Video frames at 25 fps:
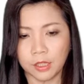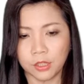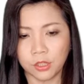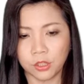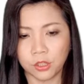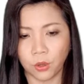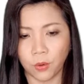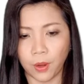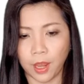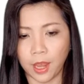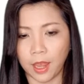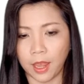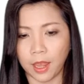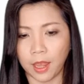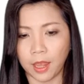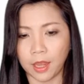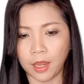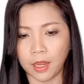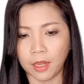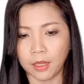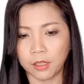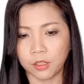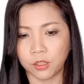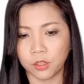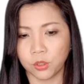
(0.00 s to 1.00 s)
So
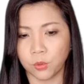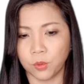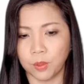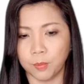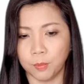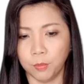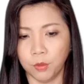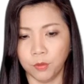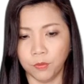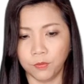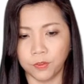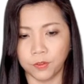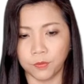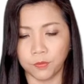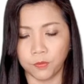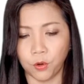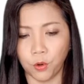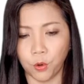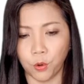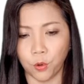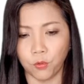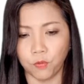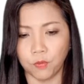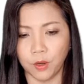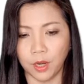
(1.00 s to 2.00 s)
A, so we move the
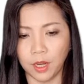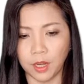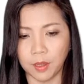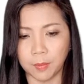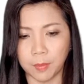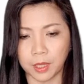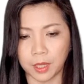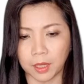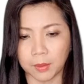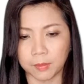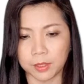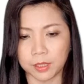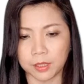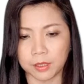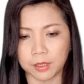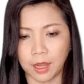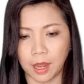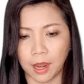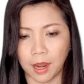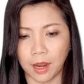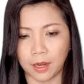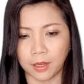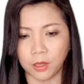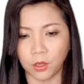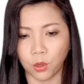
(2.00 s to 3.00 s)
4 over, it becomes
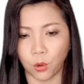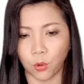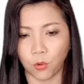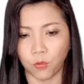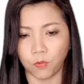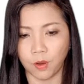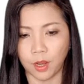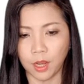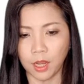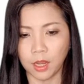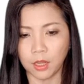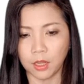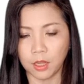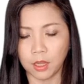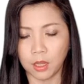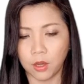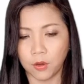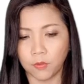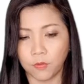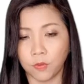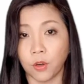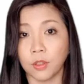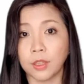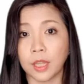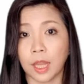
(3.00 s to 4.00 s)
9 over 4